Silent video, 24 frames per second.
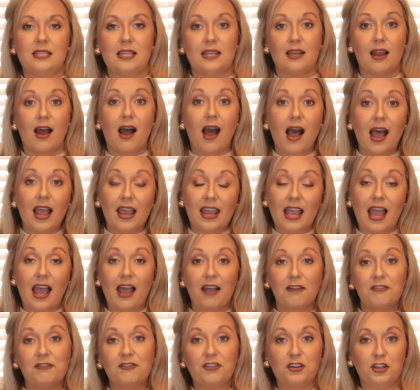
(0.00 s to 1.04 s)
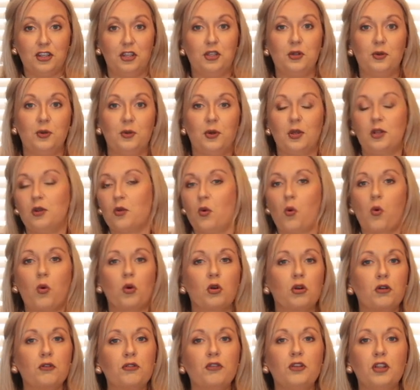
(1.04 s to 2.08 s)
that I have for you in
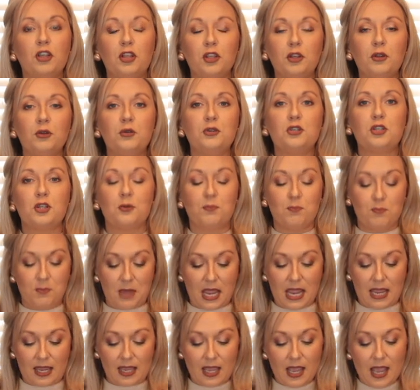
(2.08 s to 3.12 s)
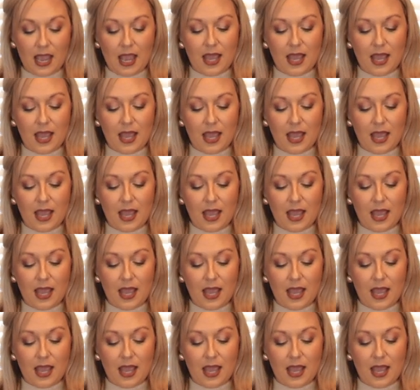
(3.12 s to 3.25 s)
order for you to make